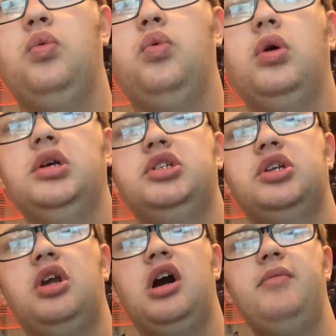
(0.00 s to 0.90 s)
was
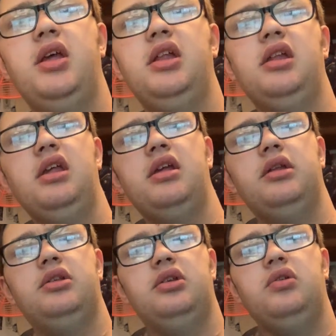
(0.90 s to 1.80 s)
coming
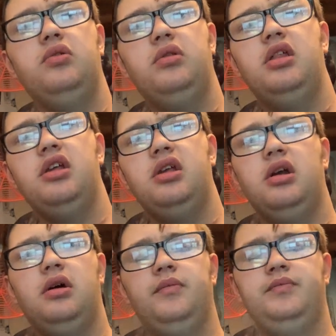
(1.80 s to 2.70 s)
into the,
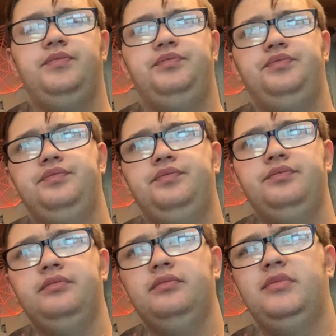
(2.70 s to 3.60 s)
uh,
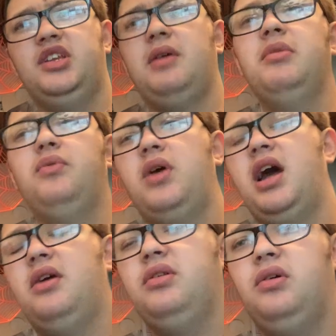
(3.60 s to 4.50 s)
coming
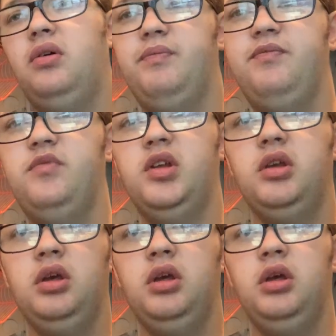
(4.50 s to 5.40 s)
around, or
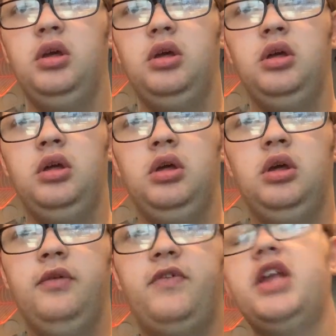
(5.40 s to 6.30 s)

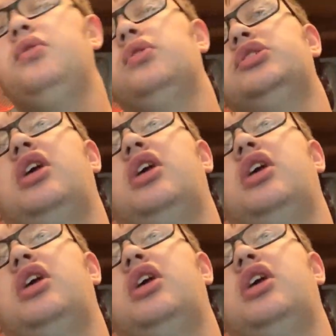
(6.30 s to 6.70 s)
Frank was